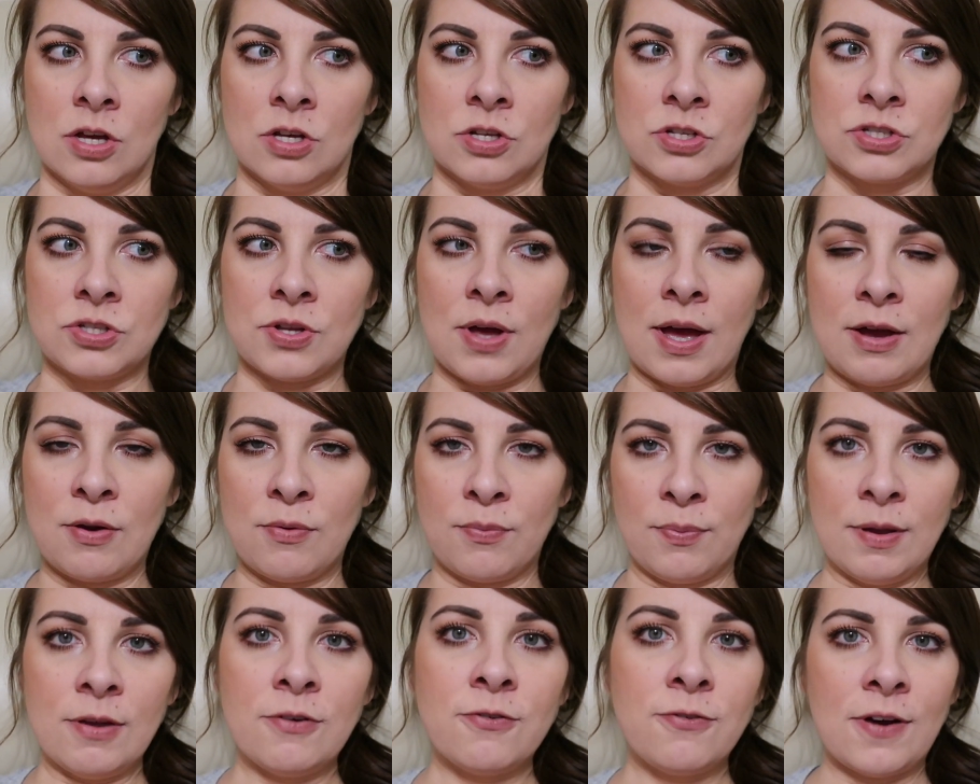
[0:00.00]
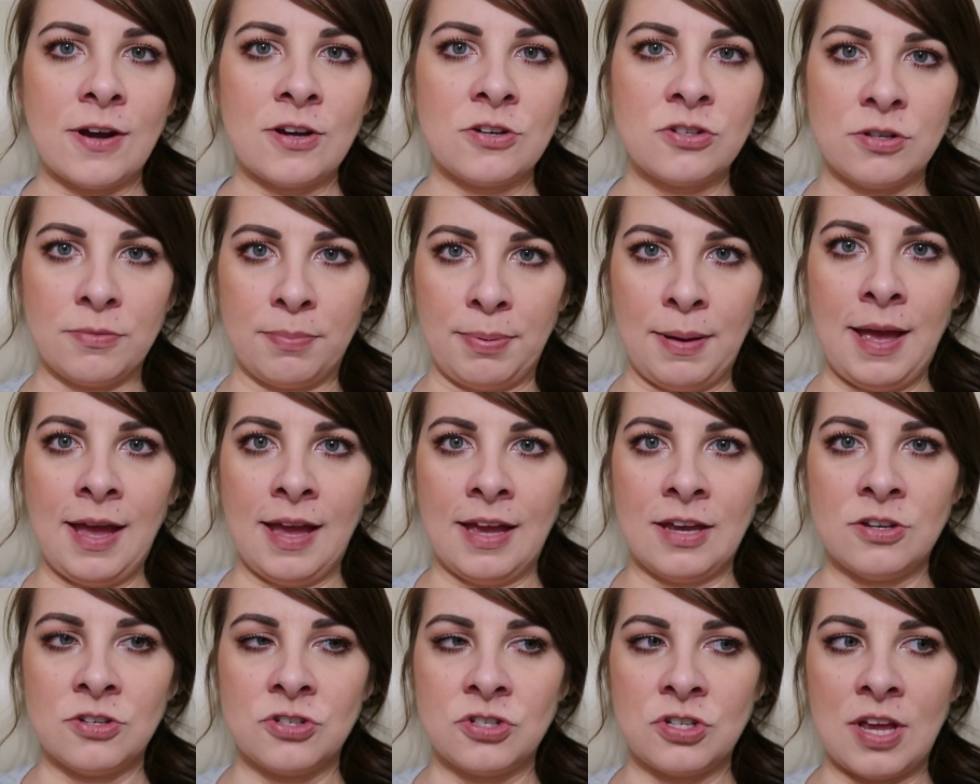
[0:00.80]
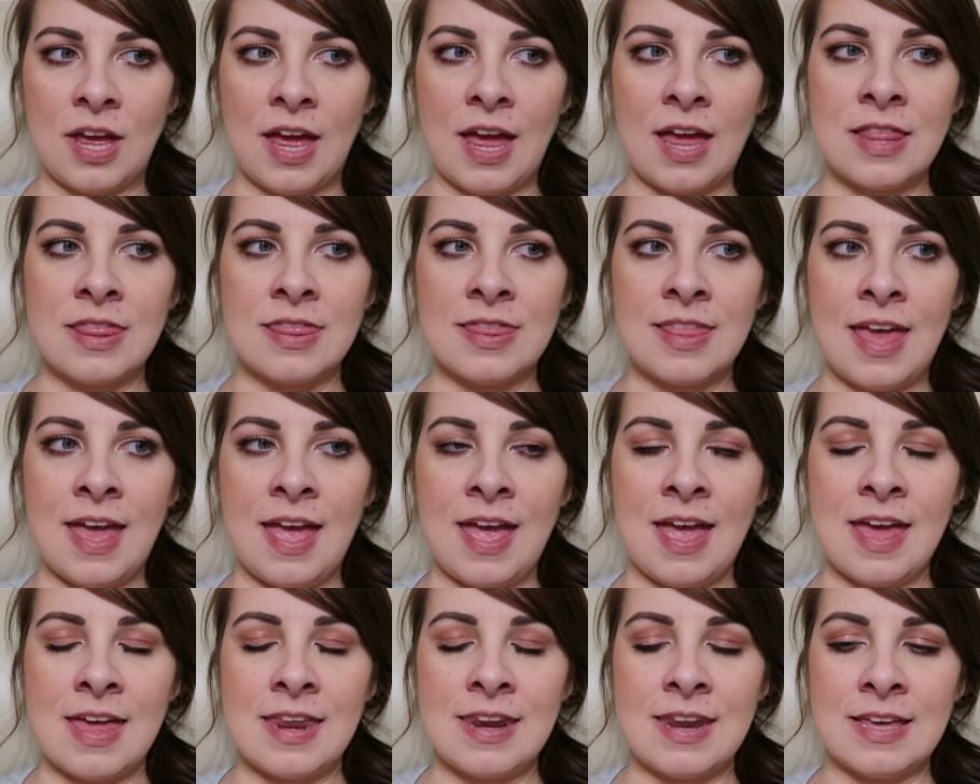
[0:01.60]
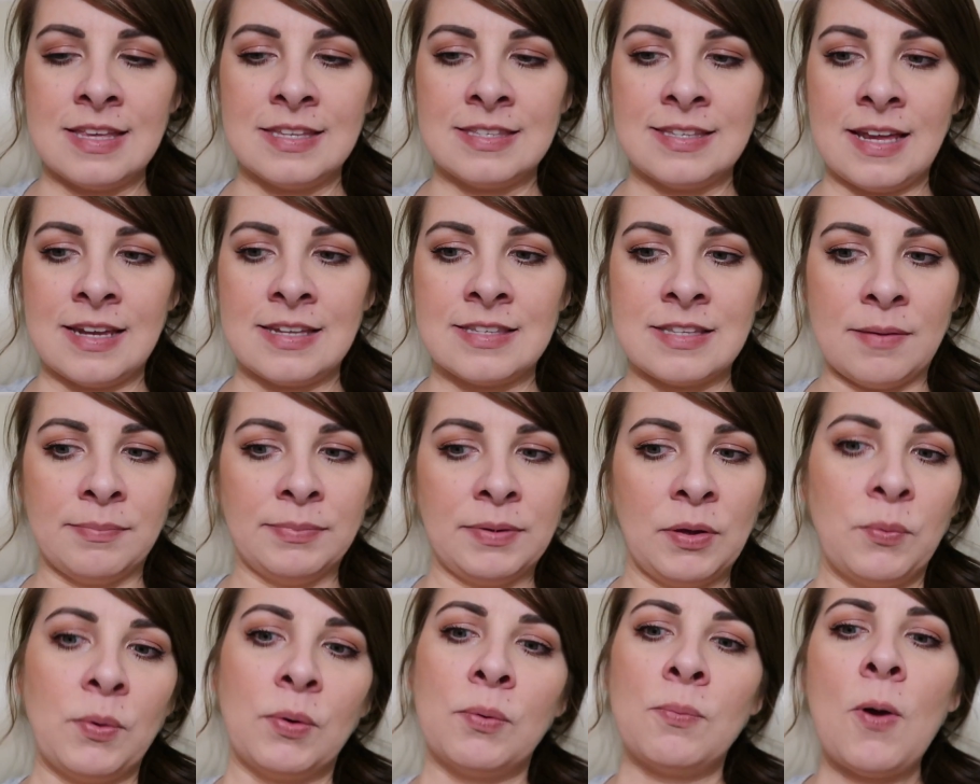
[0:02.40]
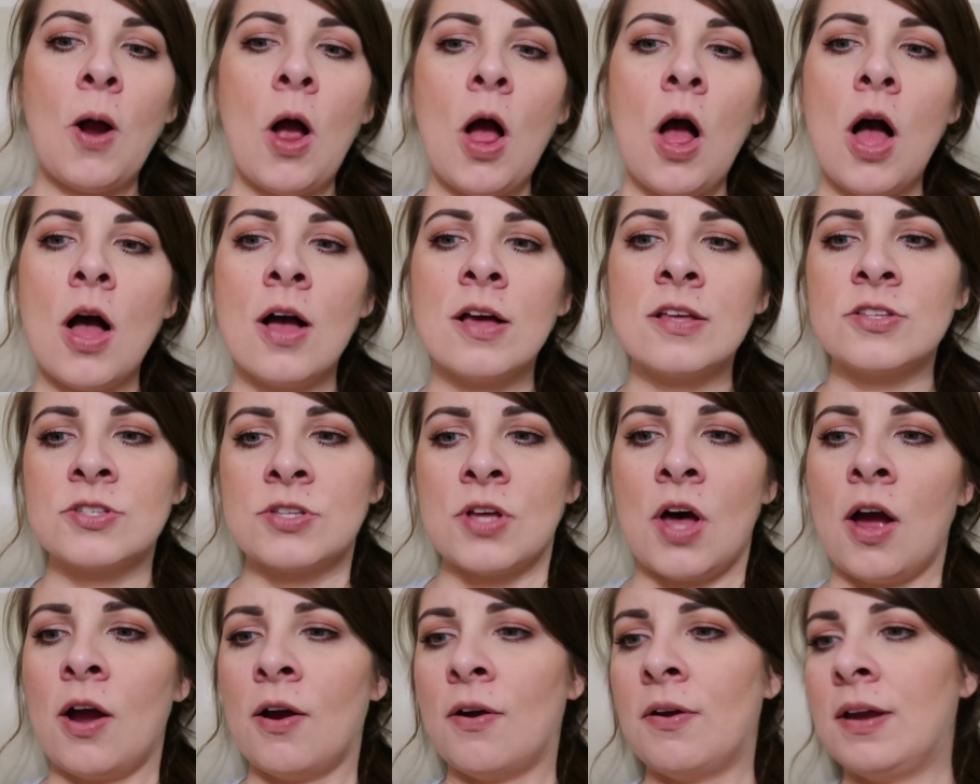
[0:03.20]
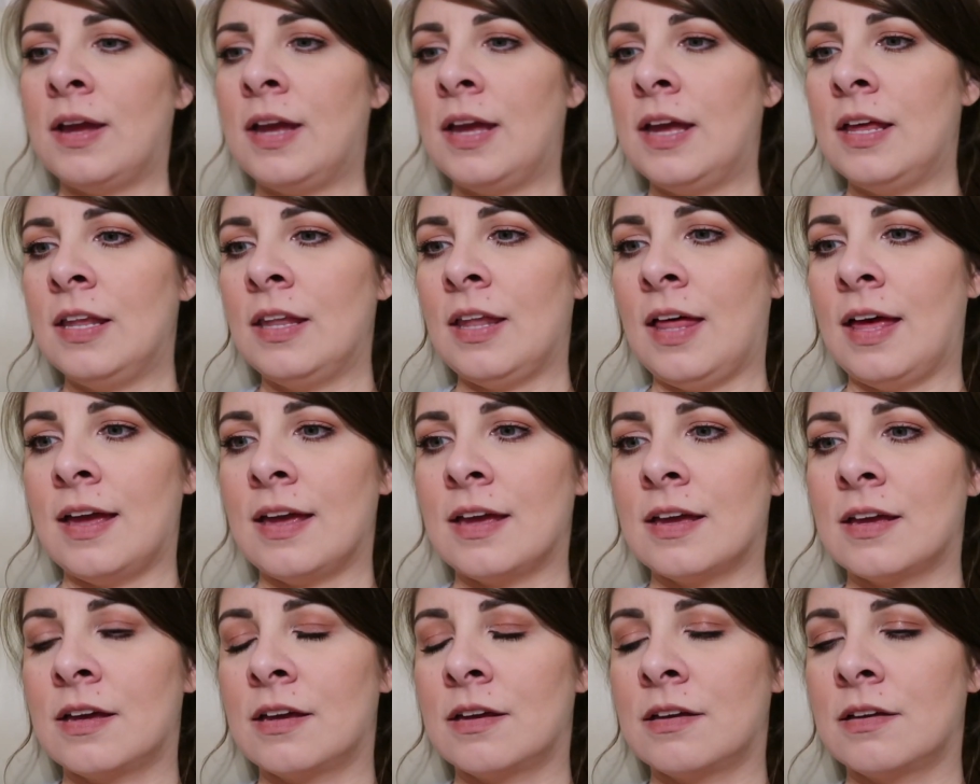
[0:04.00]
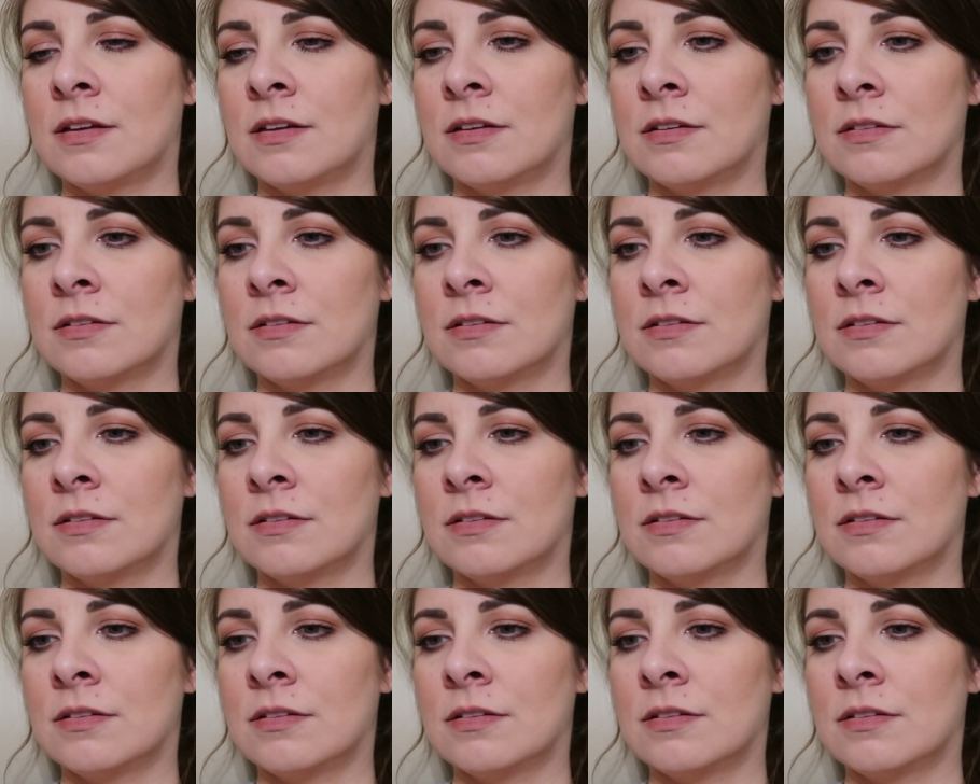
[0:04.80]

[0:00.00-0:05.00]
so I refreshed the page and then it said something went wrong sorry like